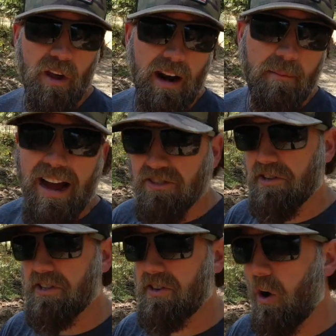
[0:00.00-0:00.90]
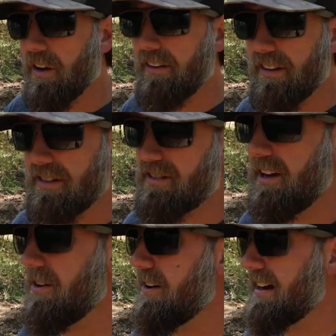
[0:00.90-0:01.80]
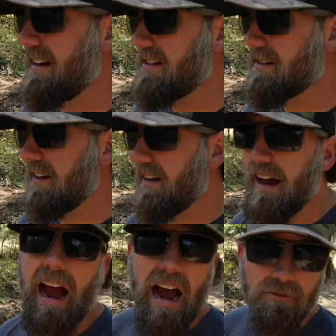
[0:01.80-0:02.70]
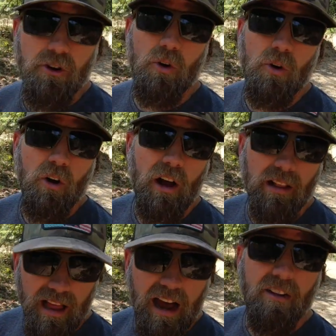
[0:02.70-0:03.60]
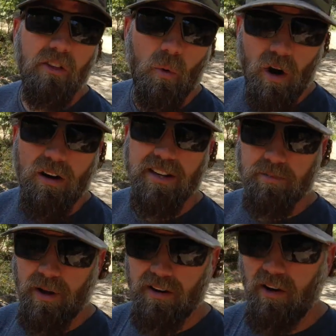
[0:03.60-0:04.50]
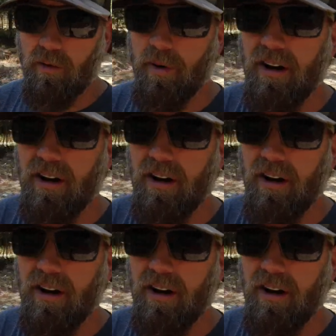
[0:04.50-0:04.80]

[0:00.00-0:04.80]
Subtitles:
And I'm actually starting this series after a lot of the work has been done